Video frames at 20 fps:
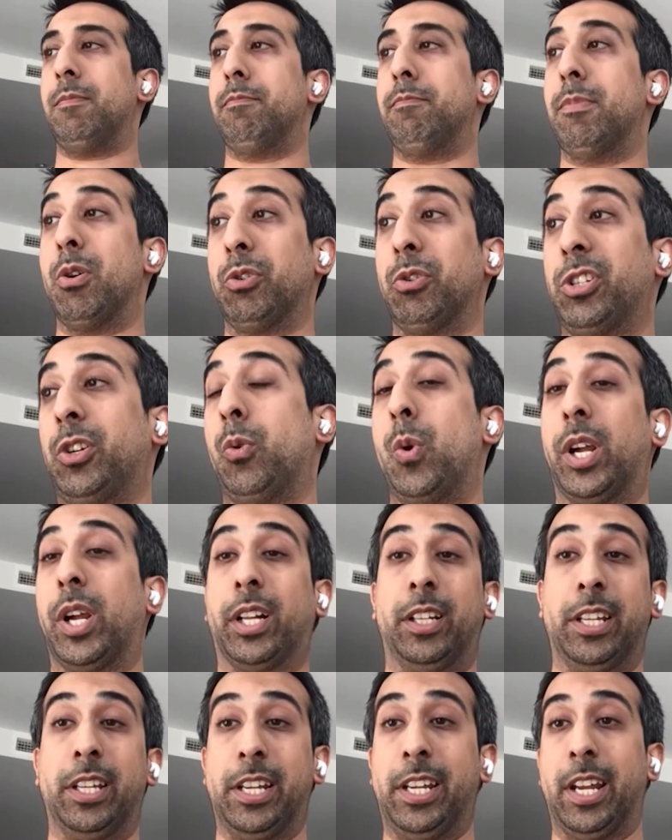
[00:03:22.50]
most
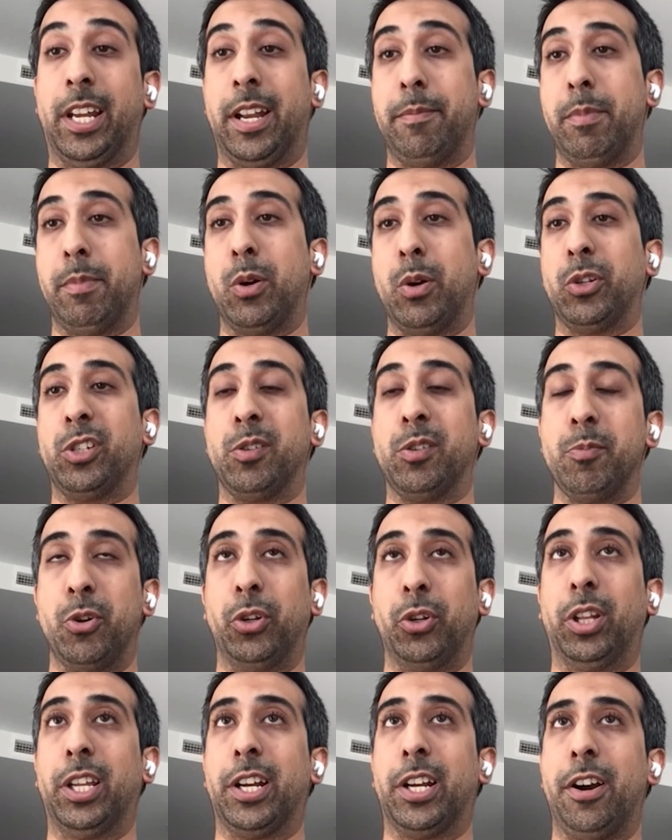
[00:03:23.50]
quickly and most
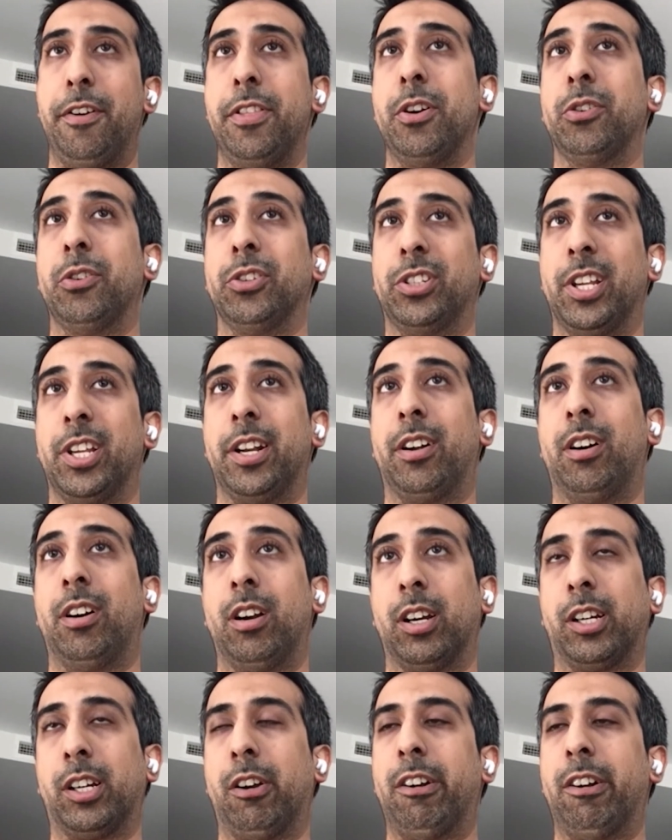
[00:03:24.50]
smoothly are those that
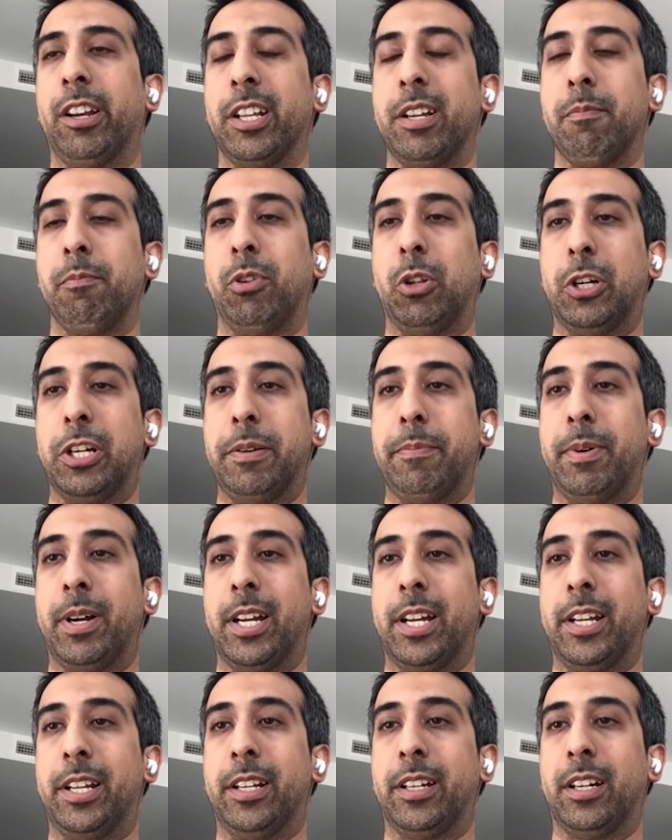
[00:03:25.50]
are currently employed
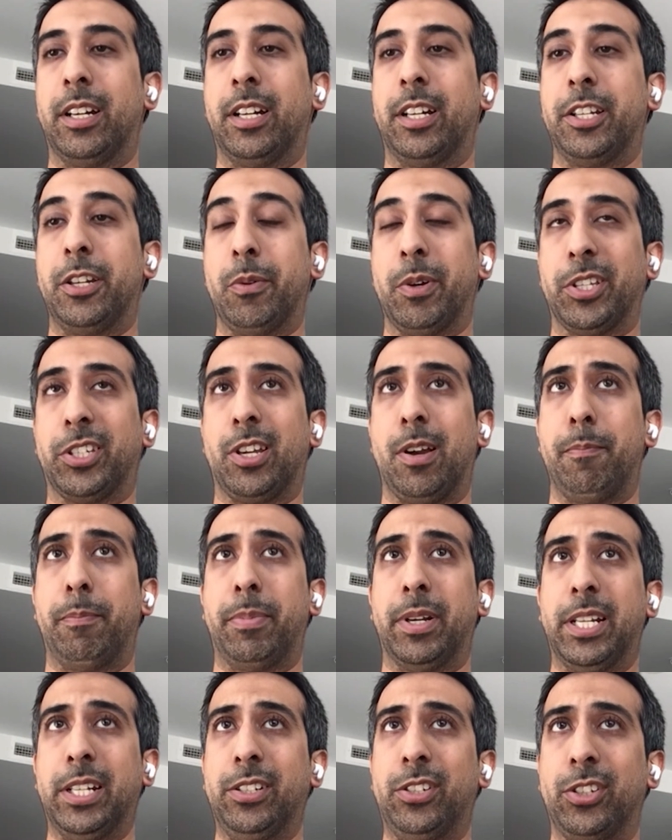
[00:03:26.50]
by US companies.